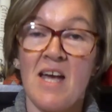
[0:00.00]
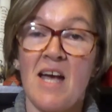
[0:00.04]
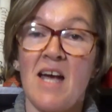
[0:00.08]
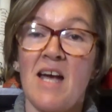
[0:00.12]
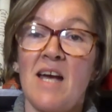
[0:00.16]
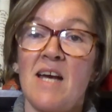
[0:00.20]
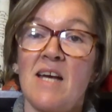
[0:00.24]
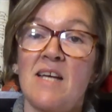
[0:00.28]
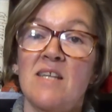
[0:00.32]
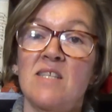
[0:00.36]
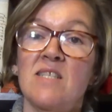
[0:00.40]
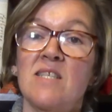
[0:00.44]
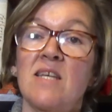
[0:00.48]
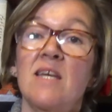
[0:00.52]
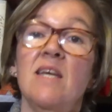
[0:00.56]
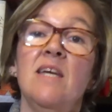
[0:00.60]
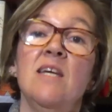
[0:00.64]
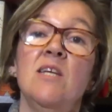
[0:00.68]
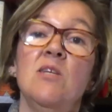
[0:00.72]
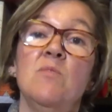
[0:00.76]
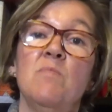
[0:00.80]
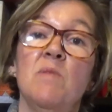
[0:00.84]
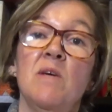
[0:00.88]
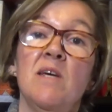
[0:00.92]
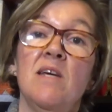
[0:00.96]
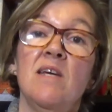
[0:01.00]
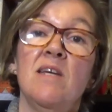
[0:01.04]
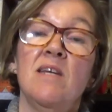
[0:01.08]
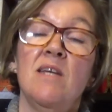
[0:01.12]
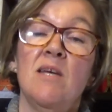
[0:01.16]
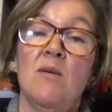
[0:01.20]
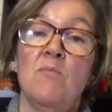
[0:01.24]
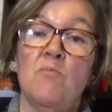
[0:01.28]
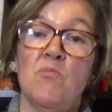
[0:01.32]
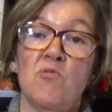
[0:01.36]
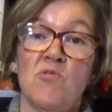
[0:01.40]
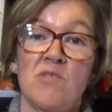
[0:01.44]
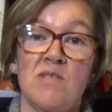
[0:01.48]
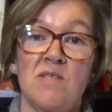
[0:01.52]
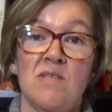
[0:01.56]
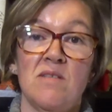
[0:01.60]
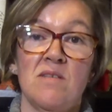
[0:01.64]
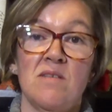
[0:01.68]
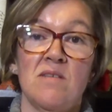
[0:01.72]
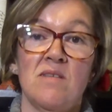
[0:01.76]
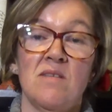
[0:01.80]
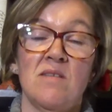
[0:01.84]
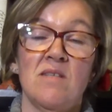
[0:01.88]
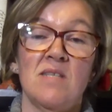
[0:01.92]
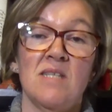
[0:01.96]
And he'd been
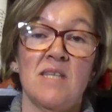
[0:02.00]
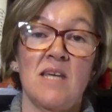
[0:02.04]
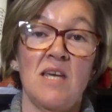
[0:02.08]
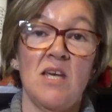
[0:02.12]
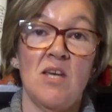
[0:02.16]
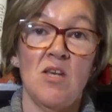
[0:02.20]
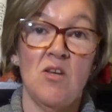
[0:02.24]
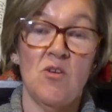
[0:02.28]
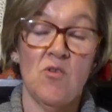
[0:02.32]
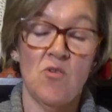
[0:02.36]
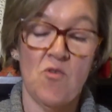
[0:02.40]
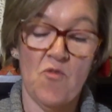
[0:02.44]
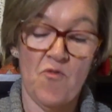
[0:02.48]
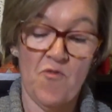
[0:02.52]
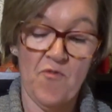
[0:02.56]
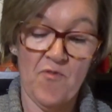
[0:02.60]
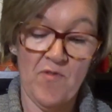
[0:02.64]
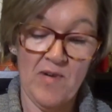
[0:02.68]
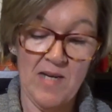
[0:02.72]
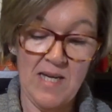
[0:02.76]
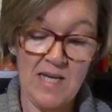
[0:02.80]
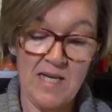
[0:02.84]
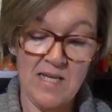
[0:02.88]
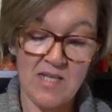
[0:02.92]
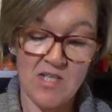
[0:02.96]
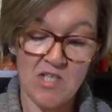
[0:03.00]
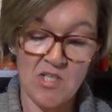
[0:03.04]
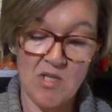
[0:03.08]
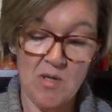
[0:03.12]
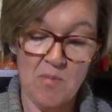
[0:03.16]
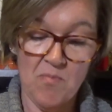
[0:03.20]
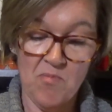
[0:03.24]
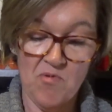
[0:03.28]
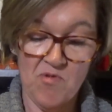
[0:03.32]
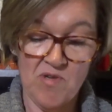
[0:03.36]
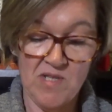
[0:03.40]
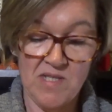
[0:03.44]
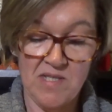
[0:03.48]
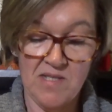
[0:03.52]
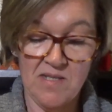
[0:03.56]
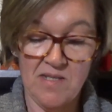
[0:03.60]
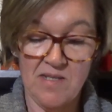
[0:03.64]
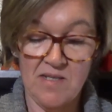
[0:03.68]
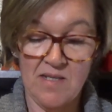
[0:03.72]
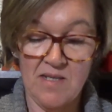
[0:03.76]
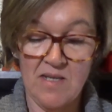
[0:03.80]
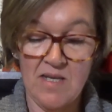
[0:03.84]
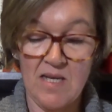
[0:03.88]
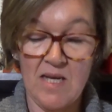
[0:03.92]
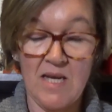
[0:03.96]
imprisoned in Fleet
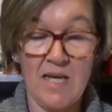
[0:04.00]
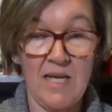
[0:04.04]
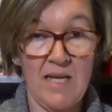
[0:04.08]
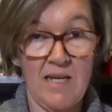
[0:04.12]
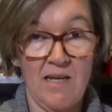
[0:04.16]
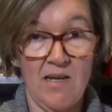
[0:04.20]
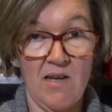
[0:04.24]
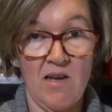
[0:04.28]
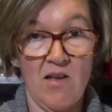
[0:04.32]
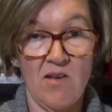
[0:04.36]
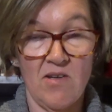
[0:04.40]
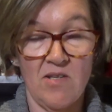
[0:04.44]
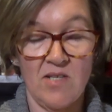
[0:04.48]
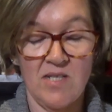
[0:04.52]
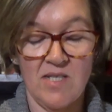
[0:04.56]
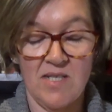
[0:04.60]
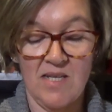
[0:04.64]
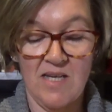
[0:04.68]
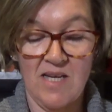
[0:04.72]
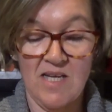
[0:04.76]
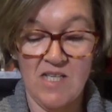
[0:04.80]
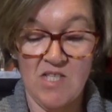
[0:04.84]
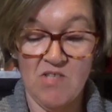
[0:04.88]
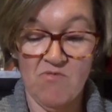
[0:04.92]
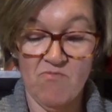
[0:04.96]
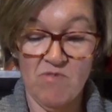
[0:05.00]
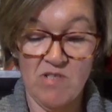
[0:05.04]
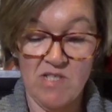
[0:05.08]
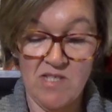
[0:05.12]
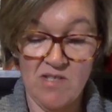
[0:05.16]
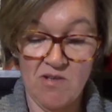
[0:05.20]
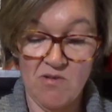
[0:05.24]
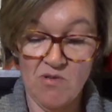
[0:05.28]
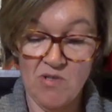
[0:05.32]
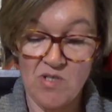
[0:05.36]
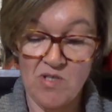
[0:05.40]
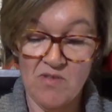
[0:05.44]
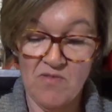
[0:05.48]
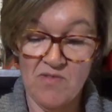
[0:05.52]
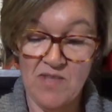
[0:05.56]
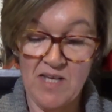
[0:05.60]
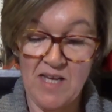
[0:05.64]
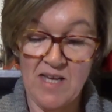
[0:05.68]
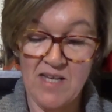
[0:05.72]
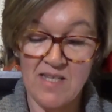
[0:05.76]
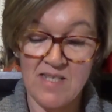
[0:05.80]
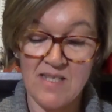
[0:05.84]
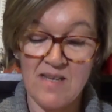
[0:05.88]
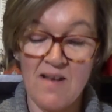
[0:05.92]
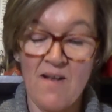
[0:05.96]
Prison in London as a result of
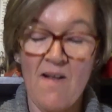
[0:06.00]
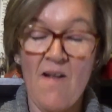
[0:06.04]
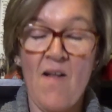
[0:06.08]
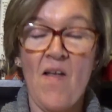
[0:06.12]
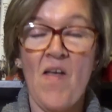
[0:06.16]
that.